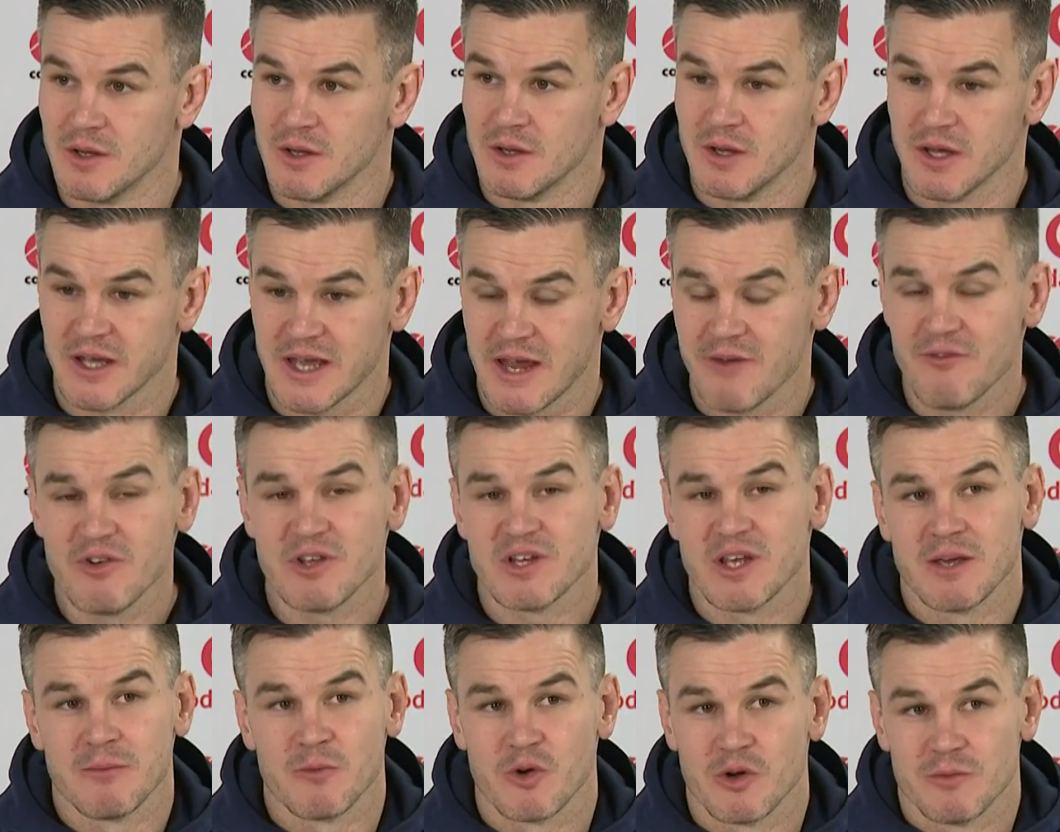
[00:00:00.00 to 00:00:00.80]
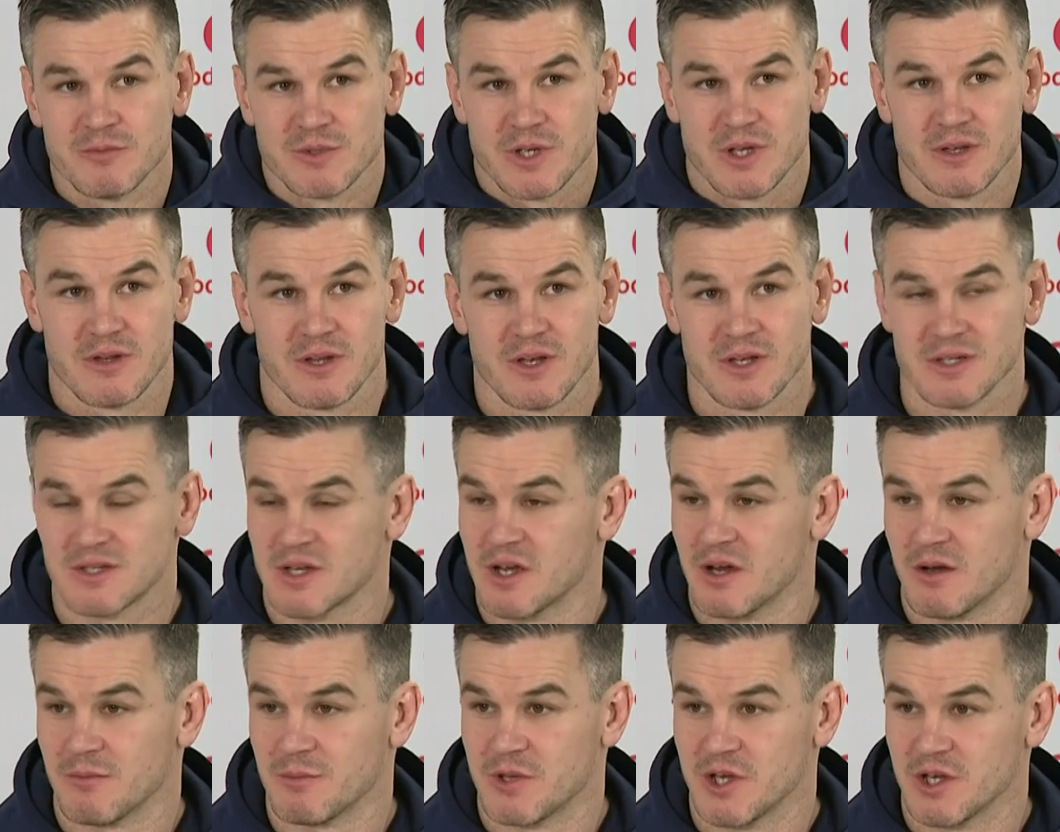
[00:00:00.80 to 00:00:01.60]
like every team comes into this
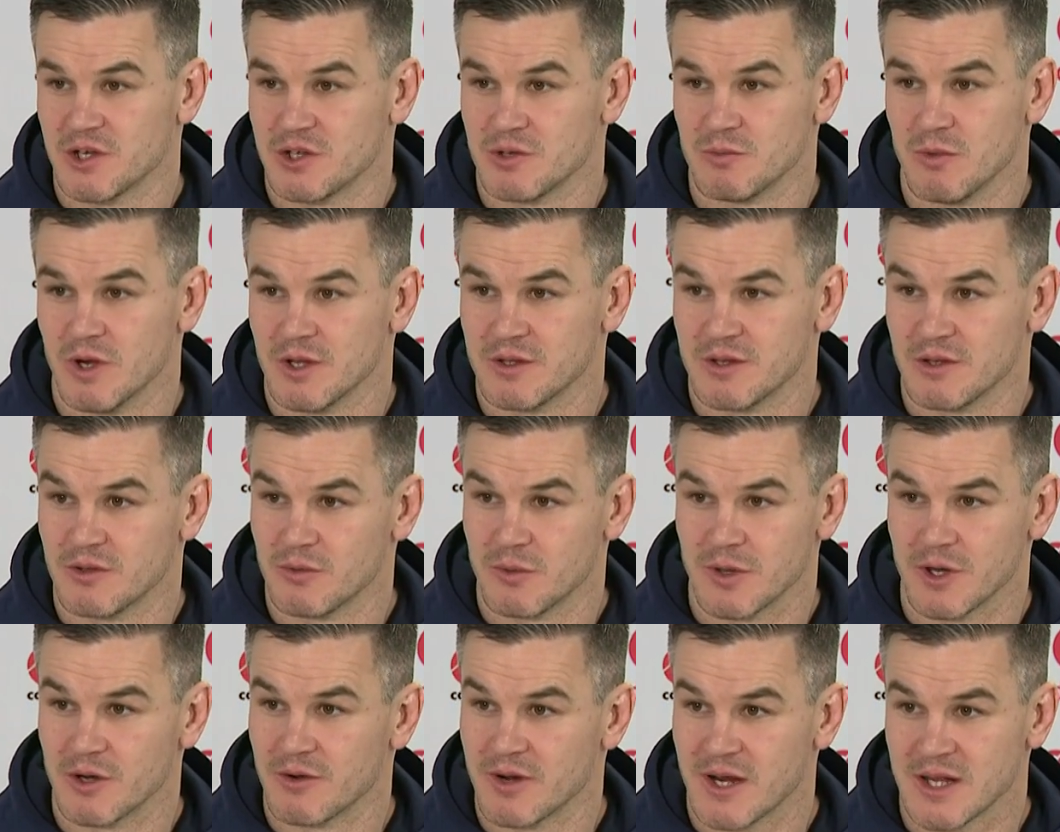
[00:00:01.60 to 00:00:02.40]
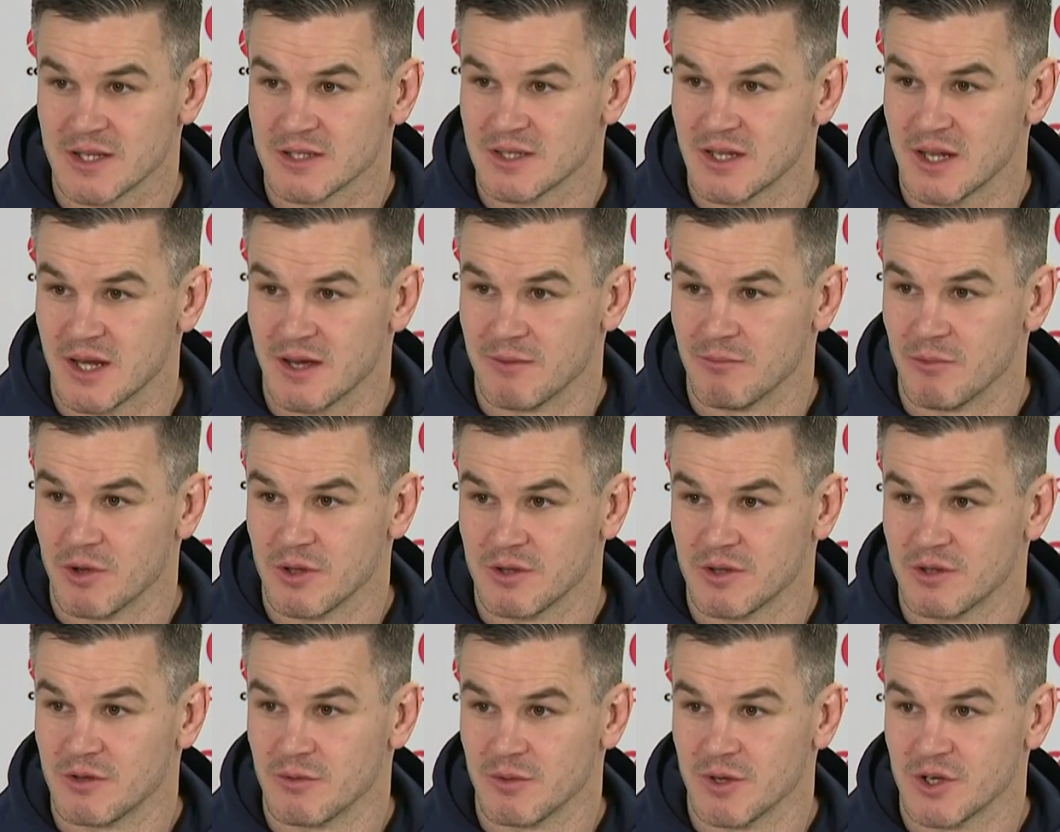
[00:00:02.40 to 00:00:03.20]
competition wanting to win a Grand Slam,
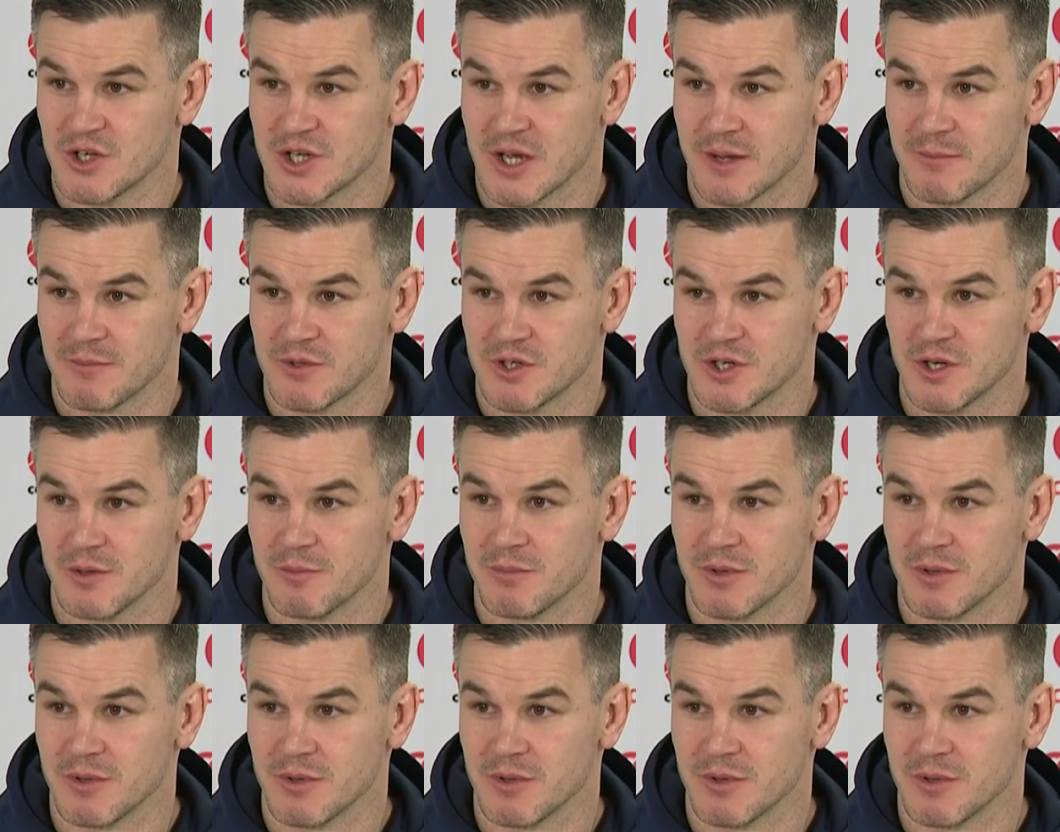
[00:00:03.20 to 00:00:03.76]
wanting to win a championship,